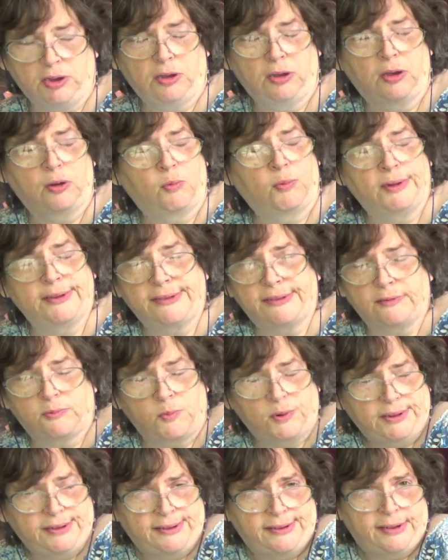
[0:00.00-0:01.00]

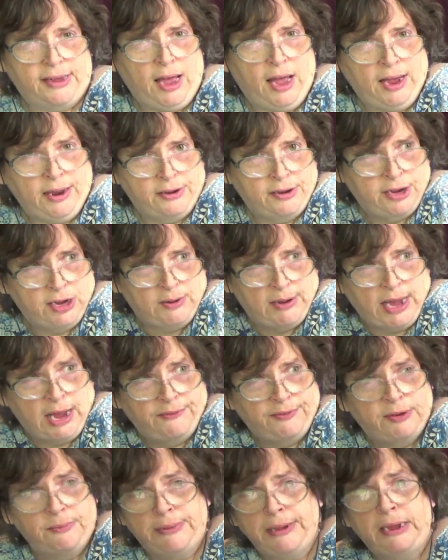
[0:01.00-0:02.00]
what side do you
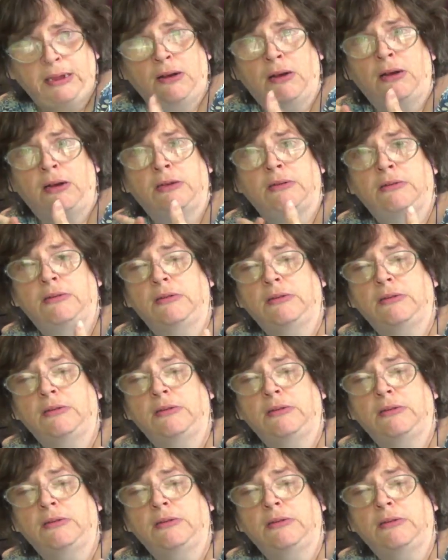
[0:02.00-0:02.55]
have to be on